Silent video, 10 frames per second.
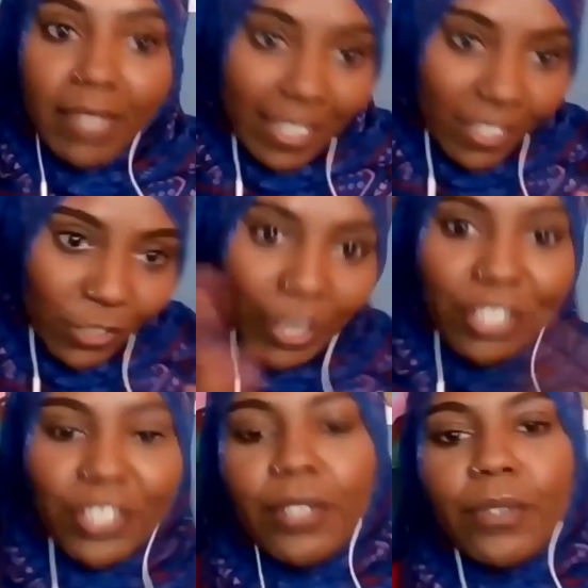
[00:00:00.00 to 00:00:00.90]
get to our
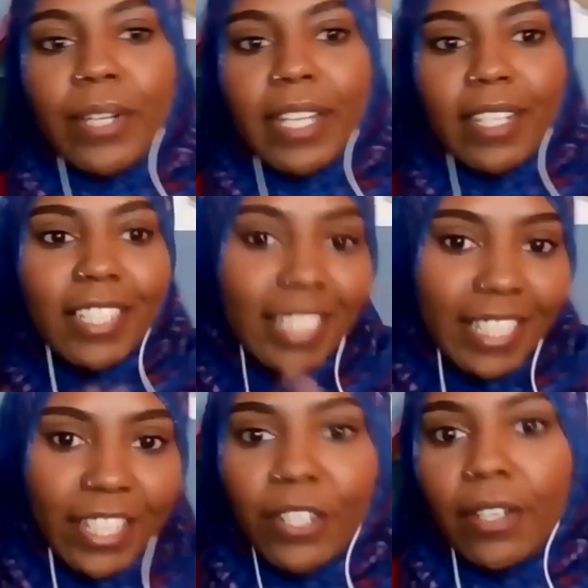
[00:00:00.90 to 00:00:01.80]
children, cook
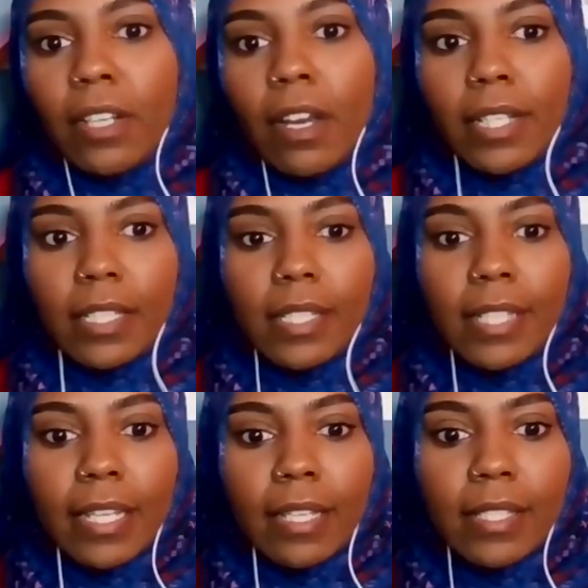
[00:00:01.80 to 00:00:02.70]
dinner and all these
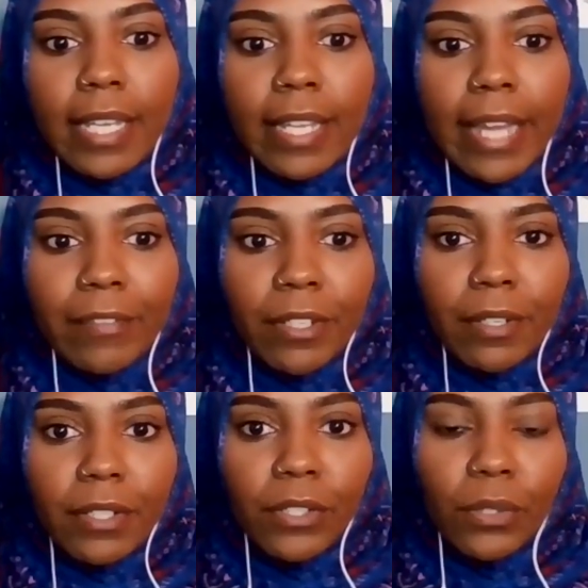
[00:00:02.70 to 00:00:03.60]
things. And
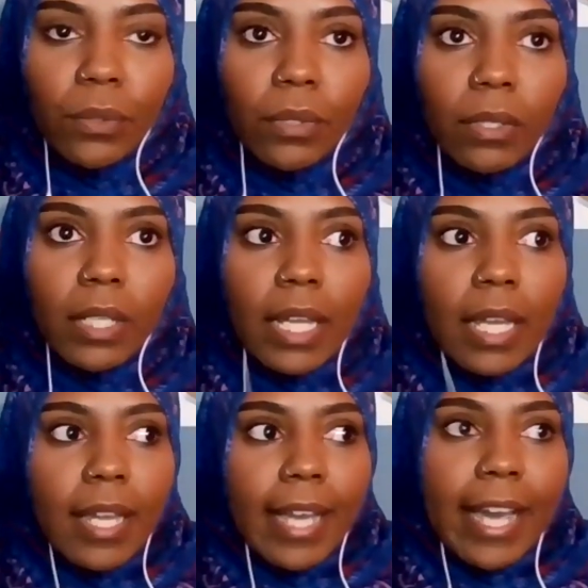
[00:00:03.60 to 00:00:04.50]
after school,
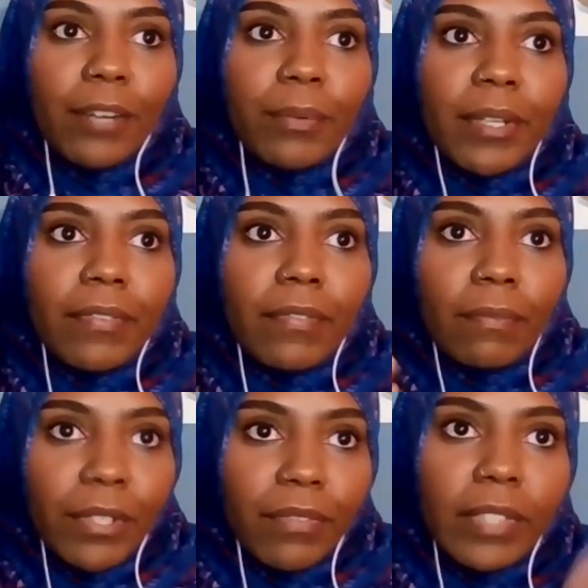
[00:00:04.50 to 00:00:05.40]
kind of
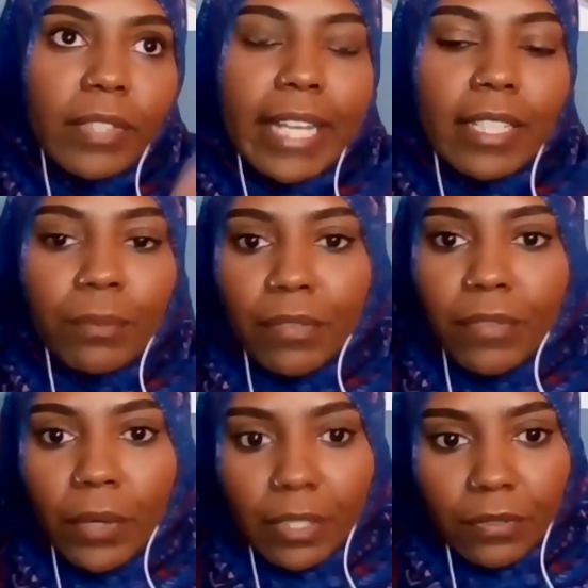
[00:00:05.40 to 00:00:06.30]
reflect and
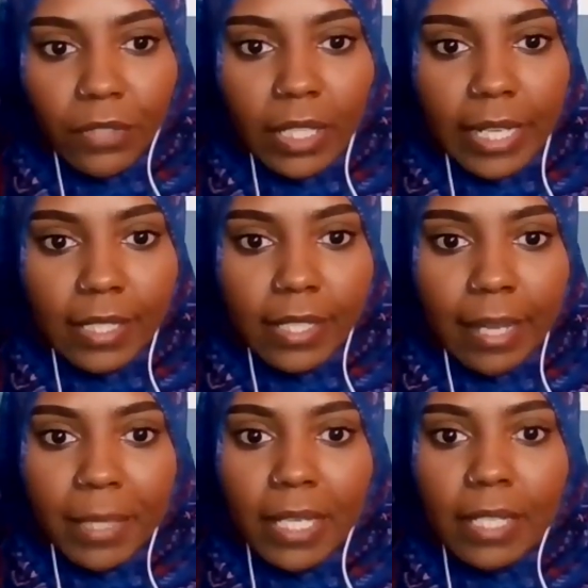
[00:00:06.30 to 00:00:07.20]
refocus for the next
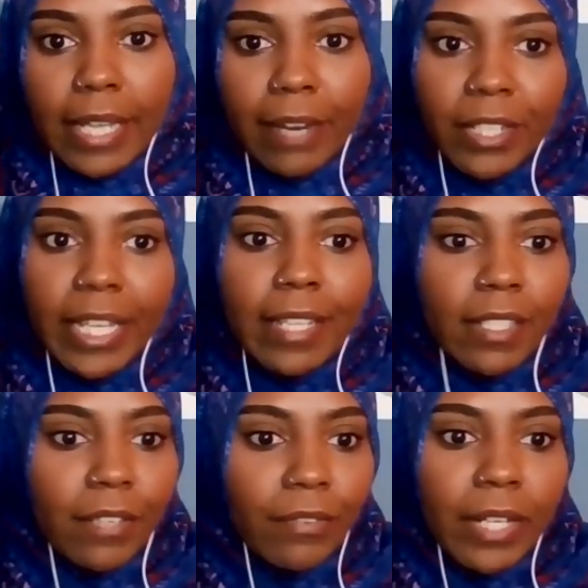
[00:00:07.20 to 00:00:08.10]
day, because every day is
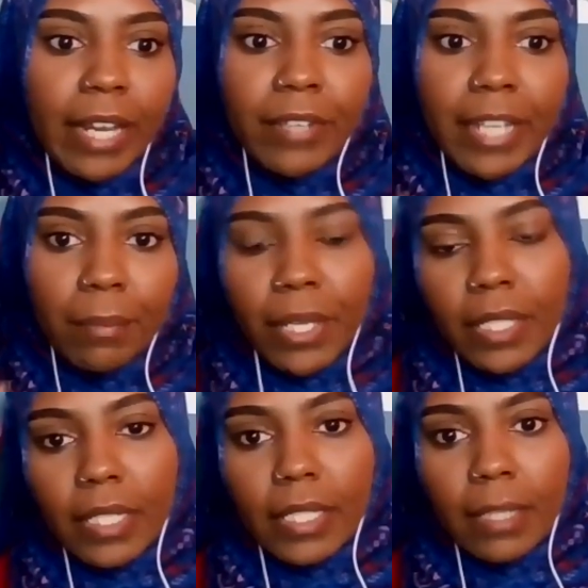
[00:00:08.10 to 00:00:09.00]
different. Every day
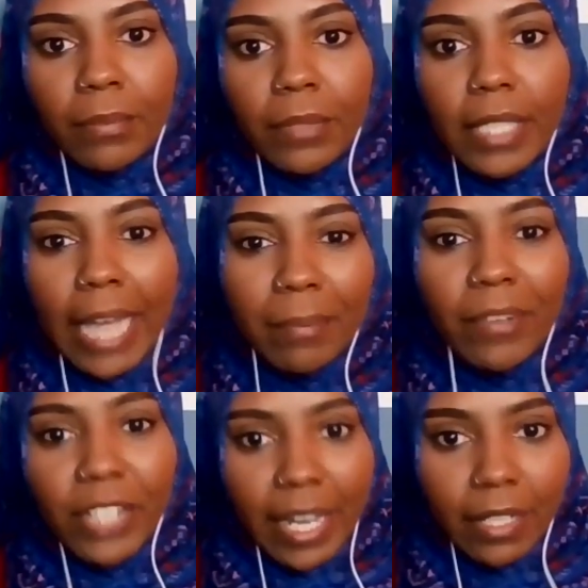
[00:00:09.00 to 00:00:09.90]
brings us some type
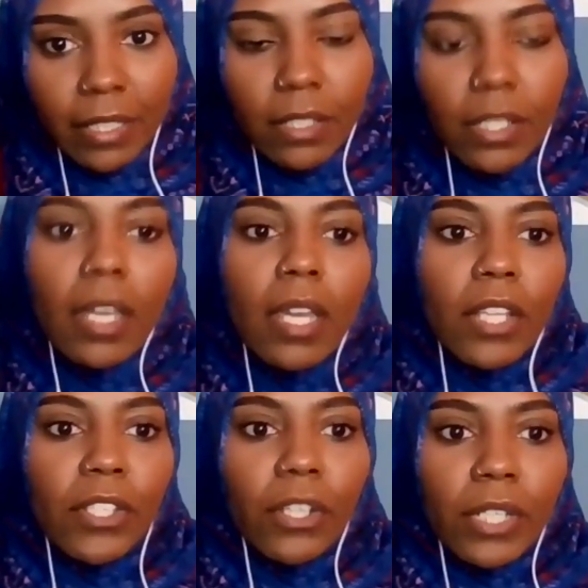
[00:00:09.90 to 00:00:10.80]
of challenge.
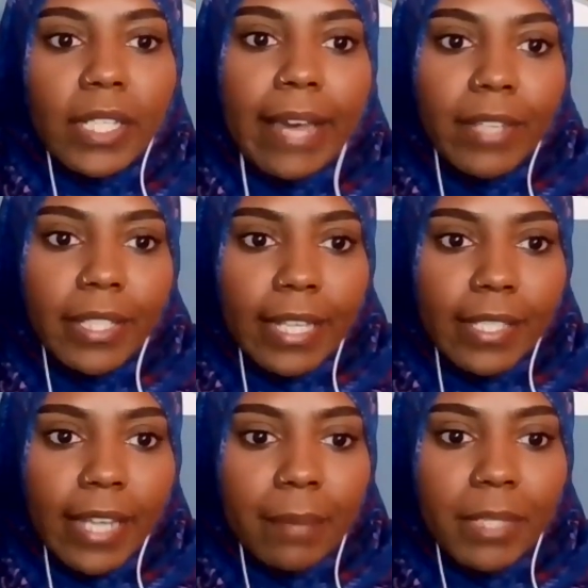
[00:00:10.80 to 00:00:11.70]
So just having that
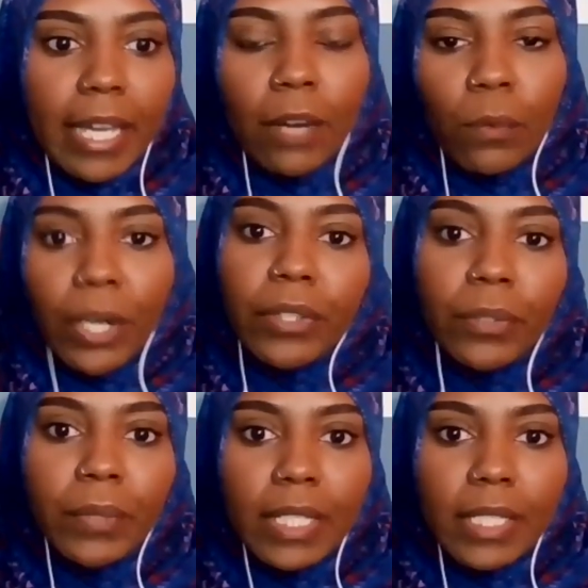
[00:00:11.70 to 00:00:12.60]
time to kind of work
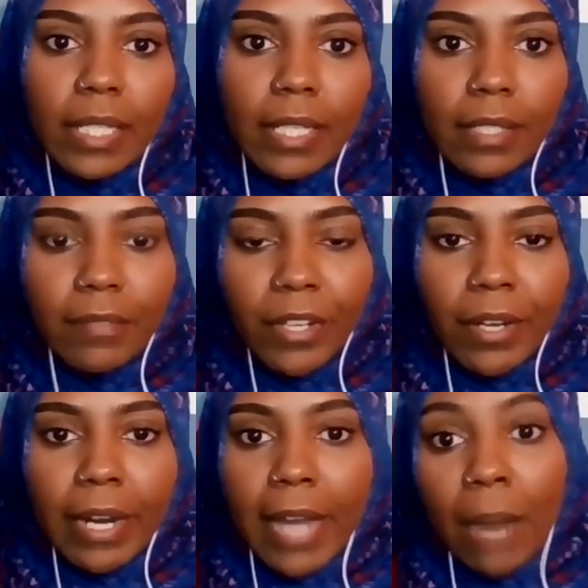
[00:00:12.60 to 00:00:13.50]
through these things and
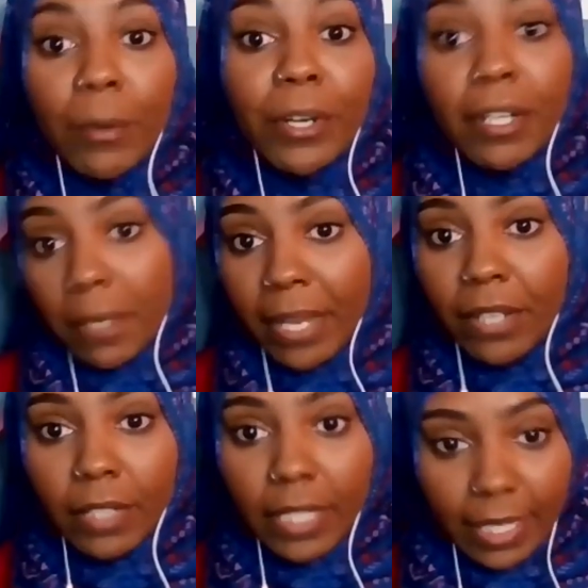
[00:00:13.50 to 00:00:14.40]
figure out how we're going to be
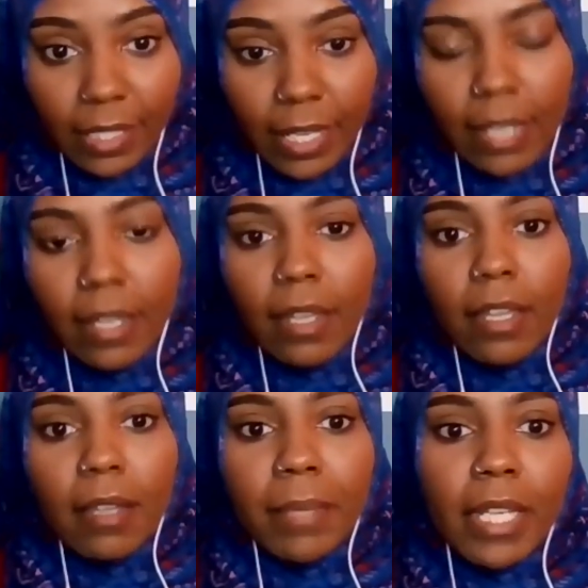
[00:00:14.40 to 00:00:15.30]
better the next day,
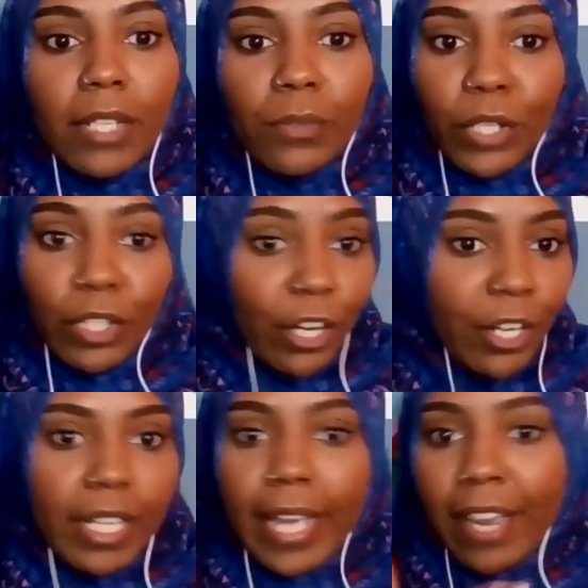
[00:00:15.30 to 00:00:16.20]
because we're
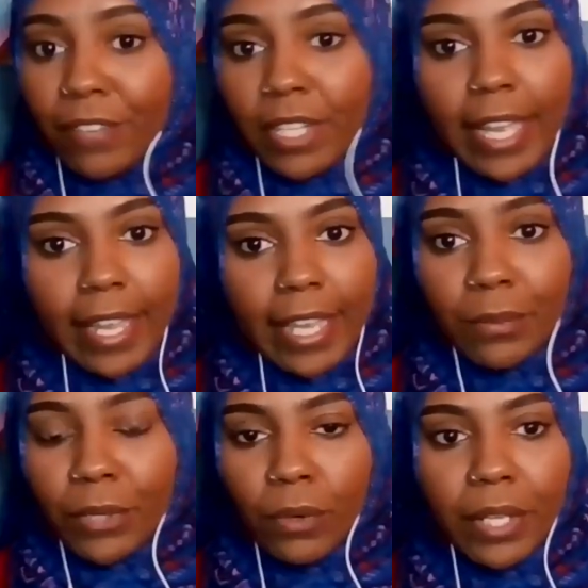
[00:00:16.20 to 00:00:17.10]
learning every day as
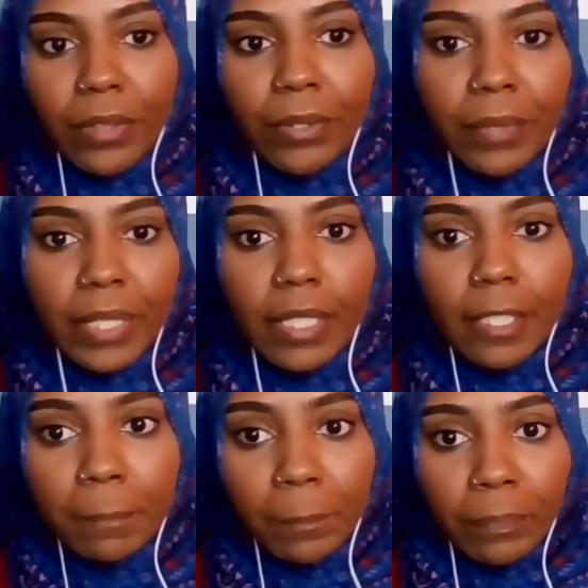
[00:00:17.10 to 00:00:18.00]
we're going through
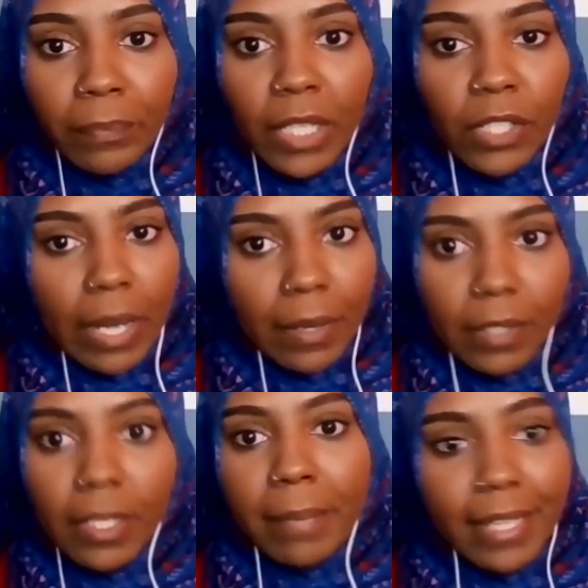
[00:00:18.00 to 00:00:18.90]
this. So
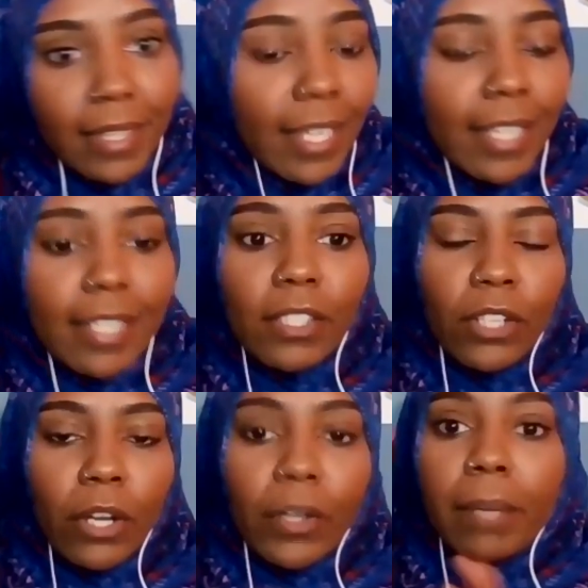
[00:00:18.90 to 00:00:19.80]
the main thing is,
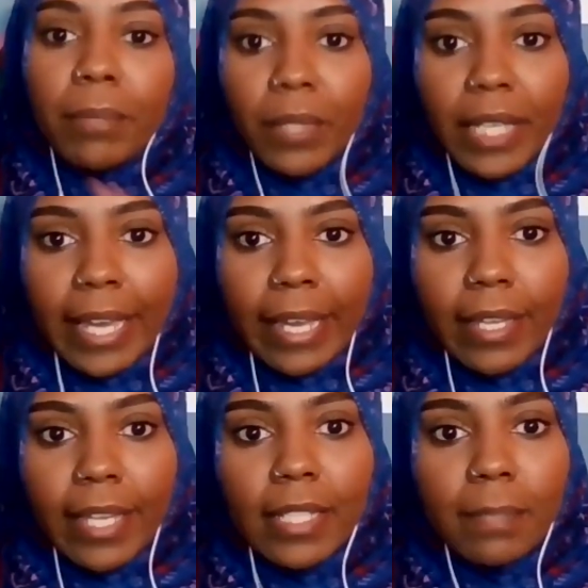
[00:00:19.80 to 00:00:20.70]

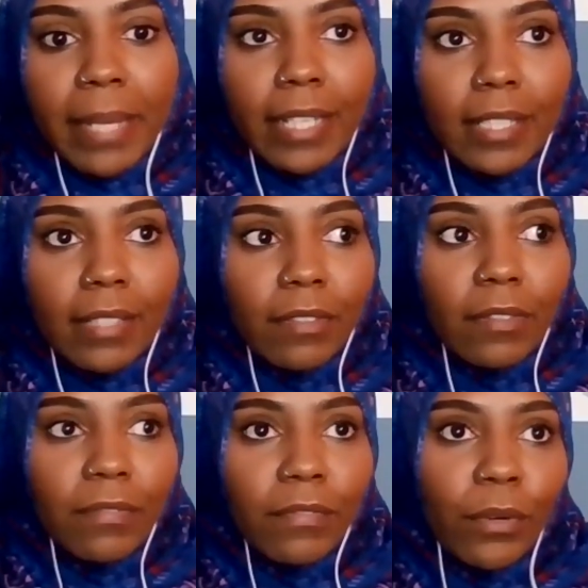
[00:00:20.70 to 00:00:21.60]
communicate, expect
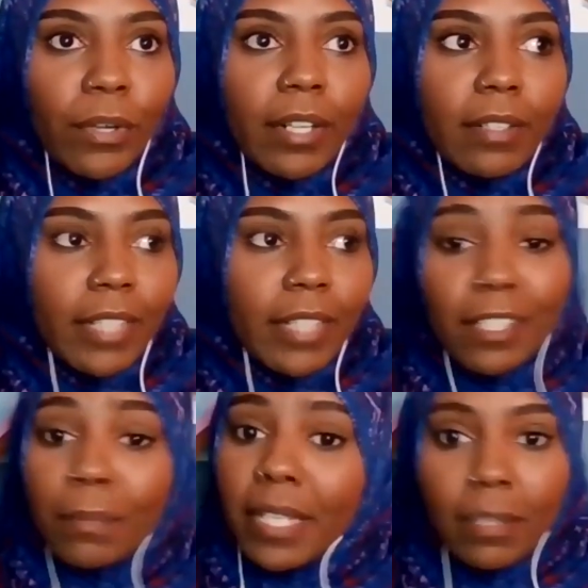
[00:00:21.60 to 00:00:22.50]
for there
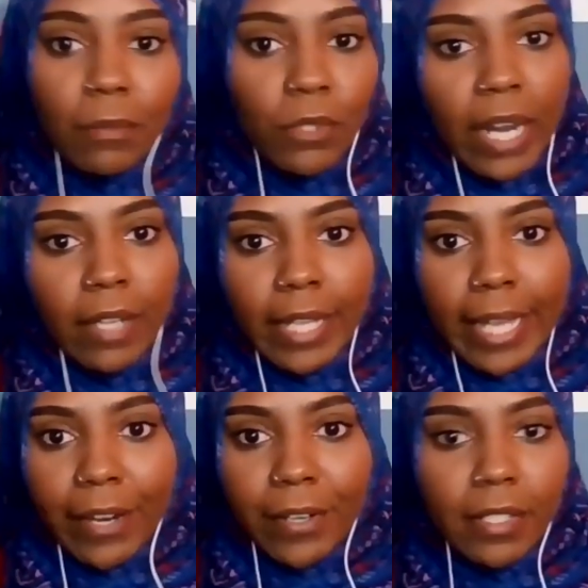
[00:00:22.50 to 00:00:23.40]
to be some trial and
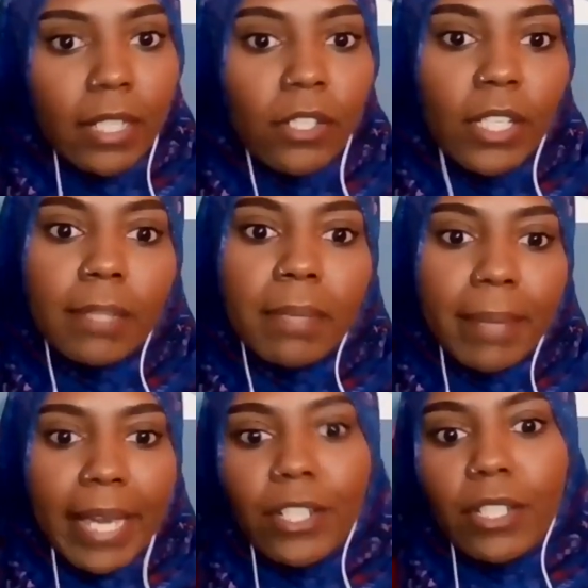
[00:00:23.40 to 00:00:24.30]
errors, and just be
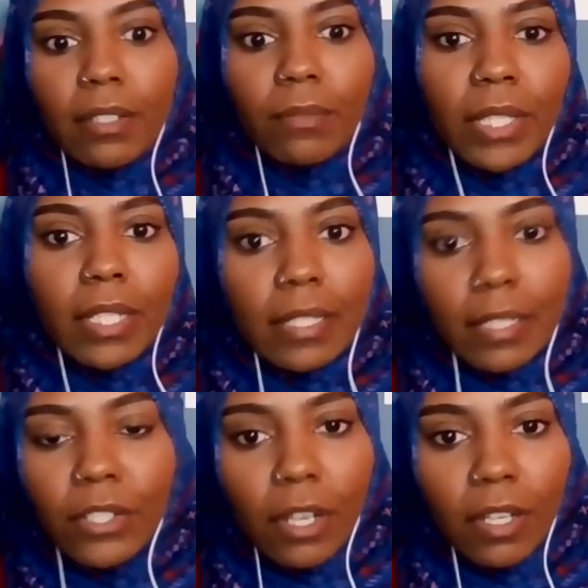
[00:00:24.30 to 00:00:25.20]
patient with us,
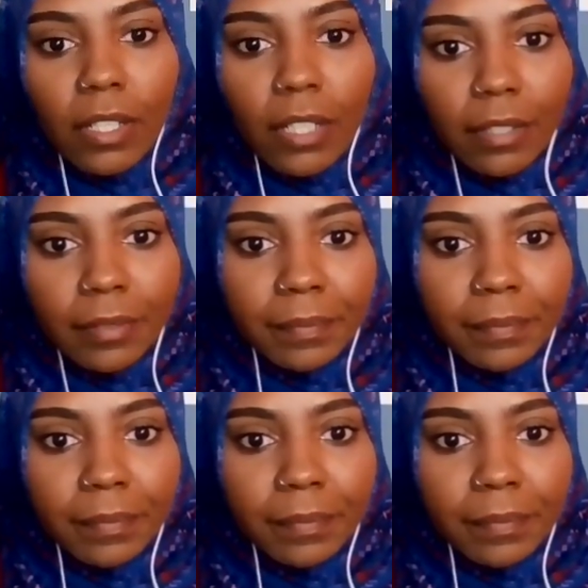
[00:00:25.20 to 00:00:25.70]
inshallah.